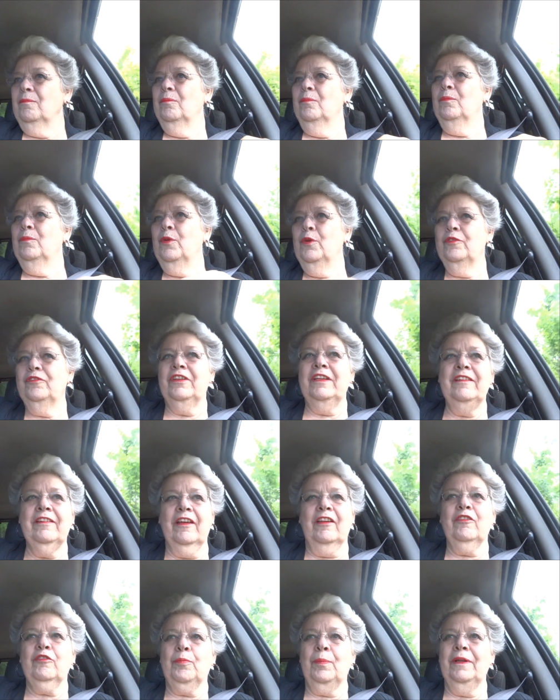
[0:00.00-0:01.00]
more
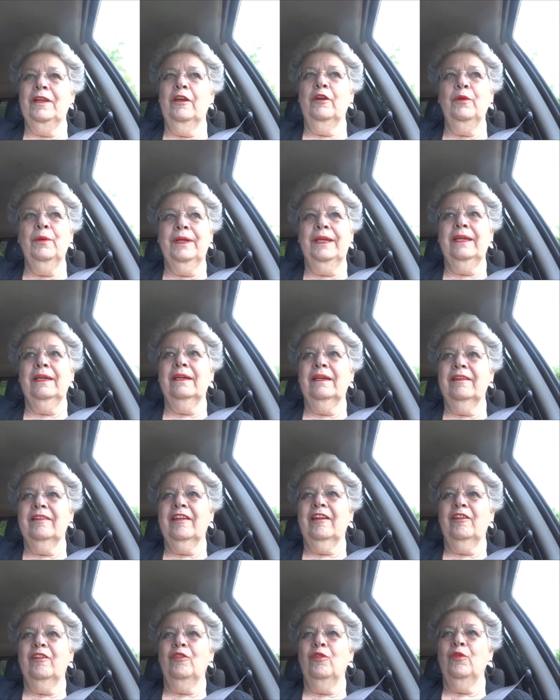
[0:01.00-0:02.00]
details below here,
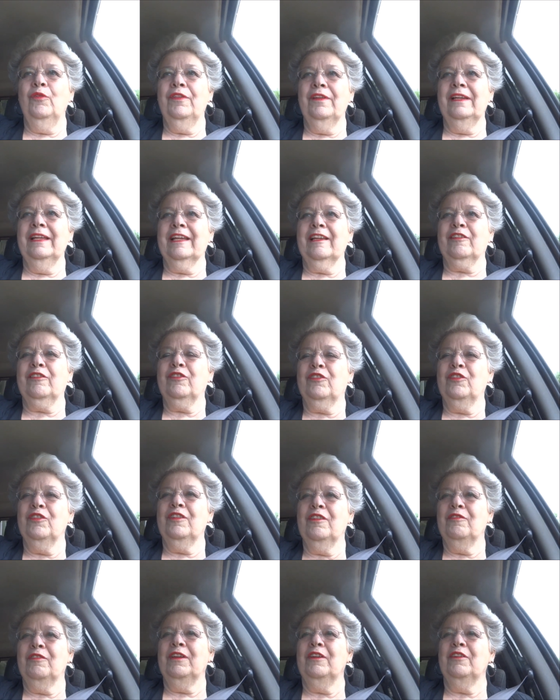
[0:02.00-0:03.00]
there are all the links to
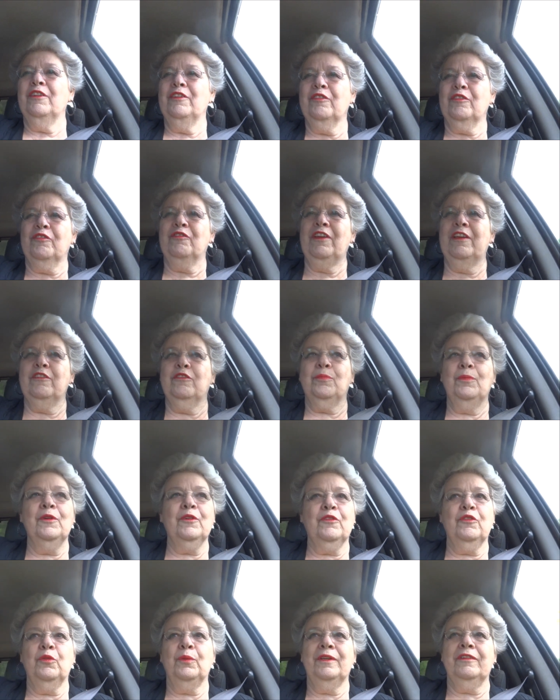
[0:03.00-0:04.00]
the various
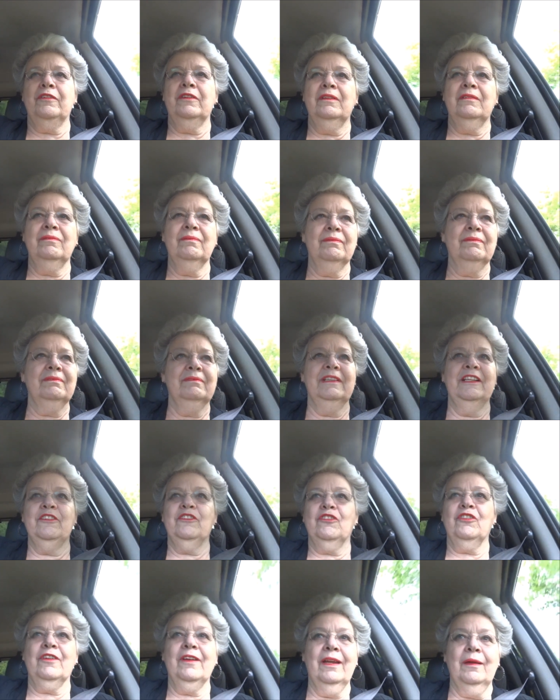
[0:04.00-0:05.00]
Facebook, Twitter,
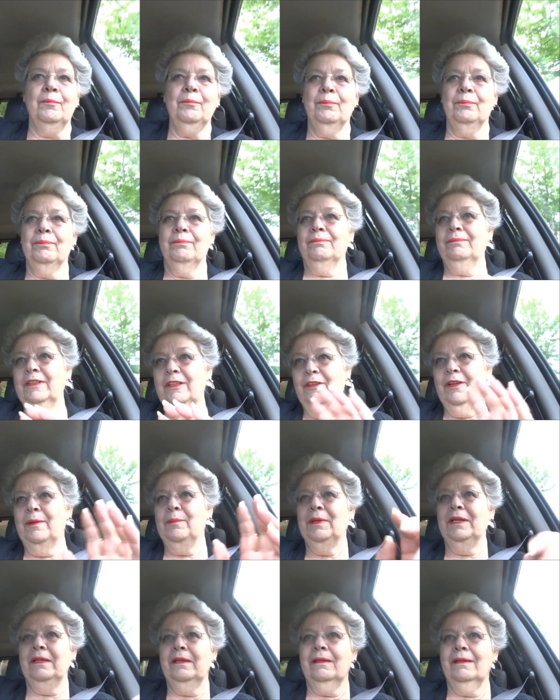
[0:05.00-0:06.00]
Instagram, you name
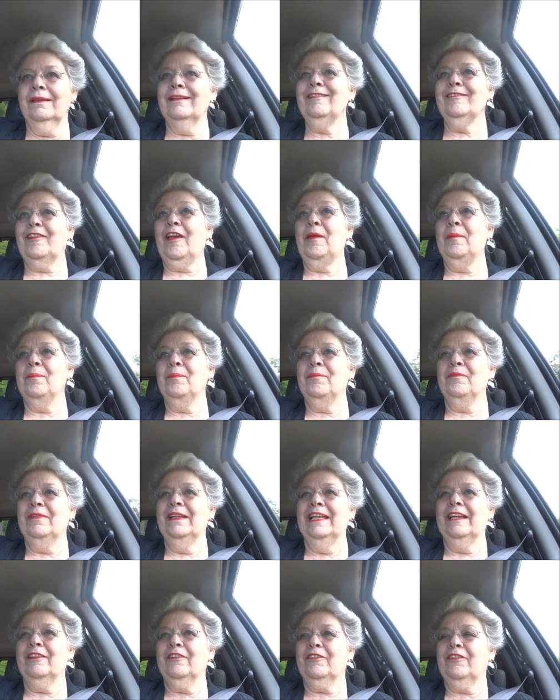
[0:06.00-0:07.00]
it, type
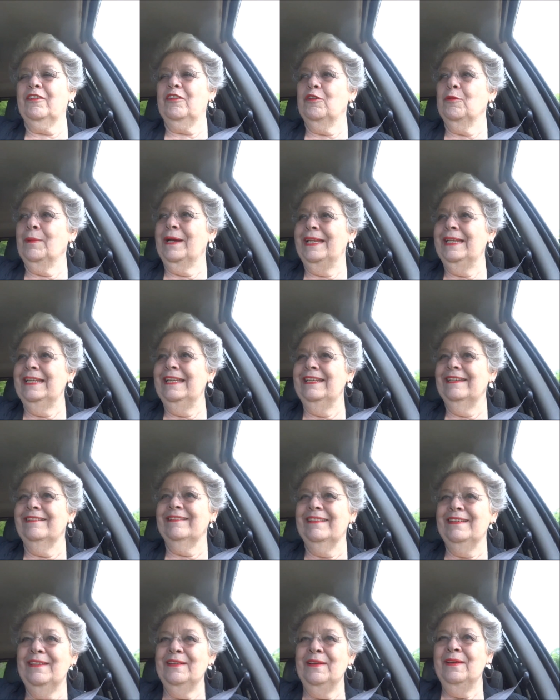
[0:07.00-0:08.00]
links that you might need.
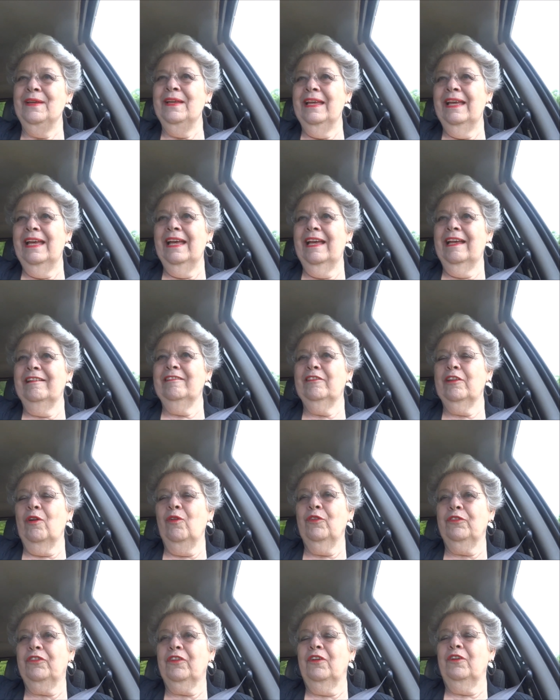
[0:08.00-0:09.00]
And
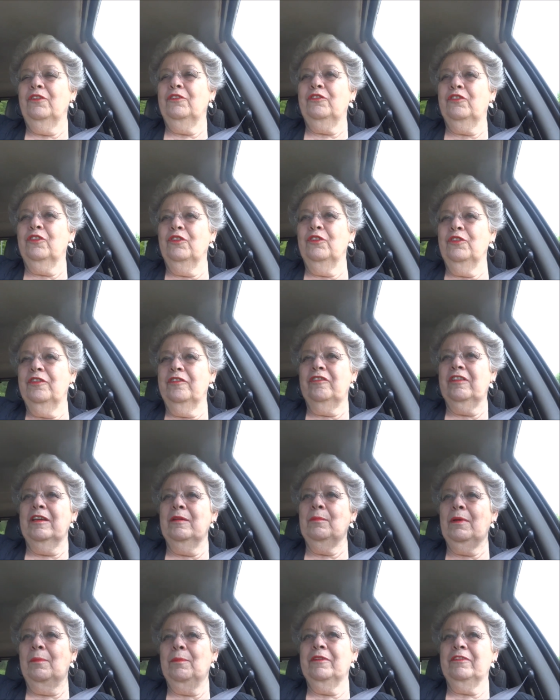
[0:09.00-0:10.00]
also to the Dear
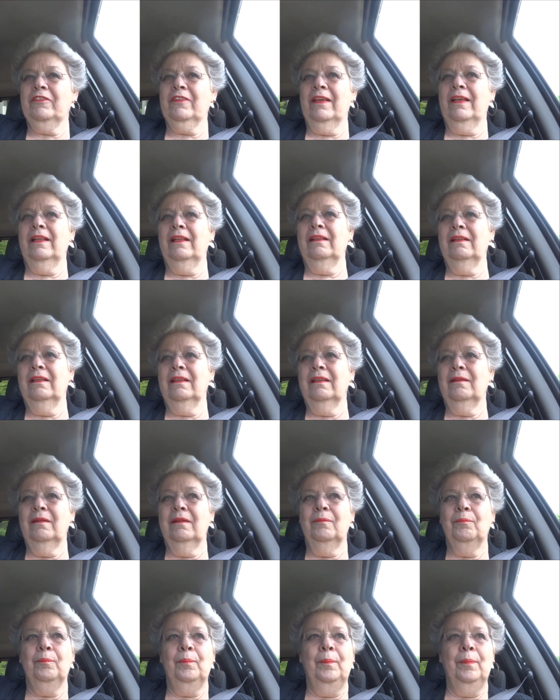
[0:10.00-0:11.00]
Mama Sal
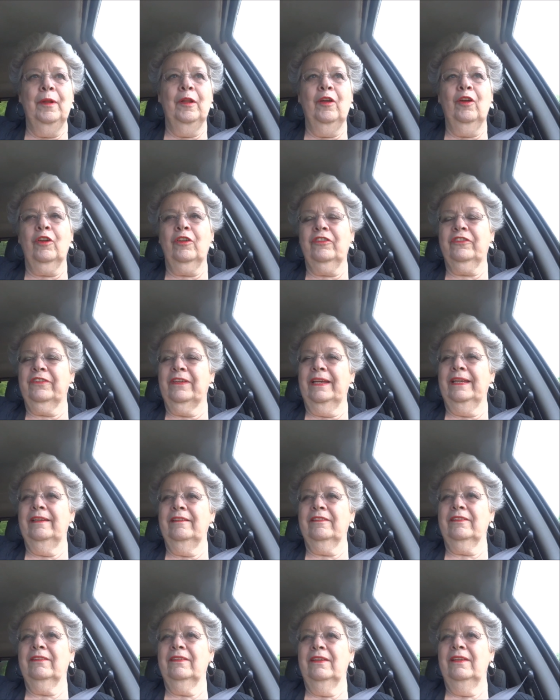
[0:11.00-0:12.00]
blog
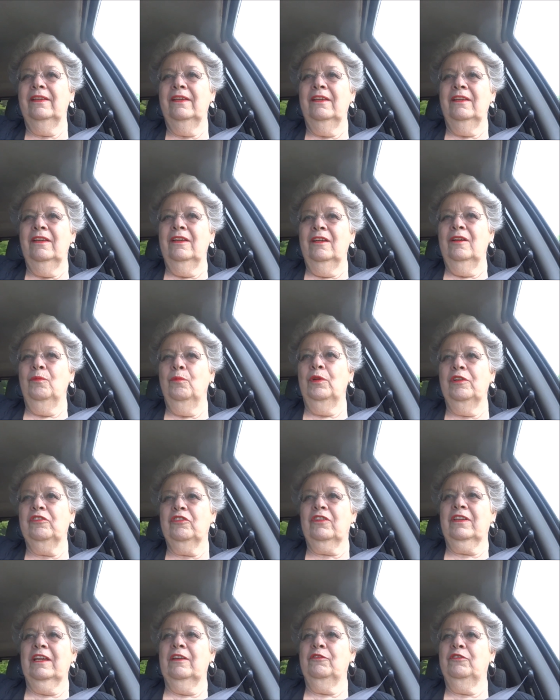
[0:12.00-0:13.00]
site,
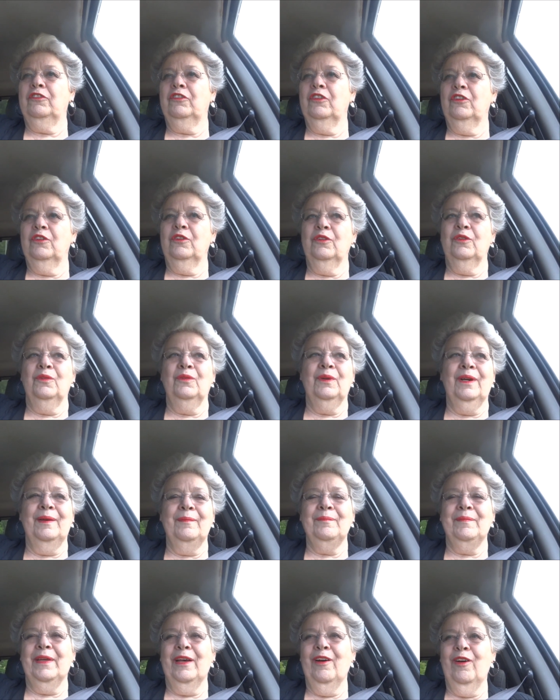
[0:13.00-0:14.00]
which gives you
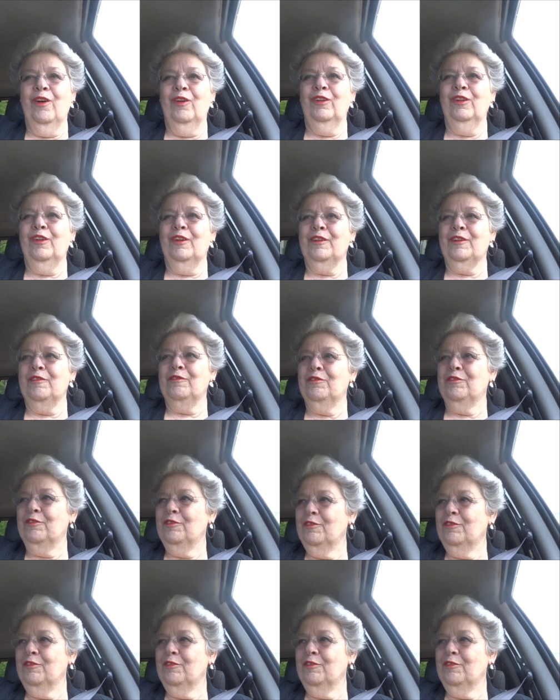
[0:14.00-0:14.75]
um, a whole lot of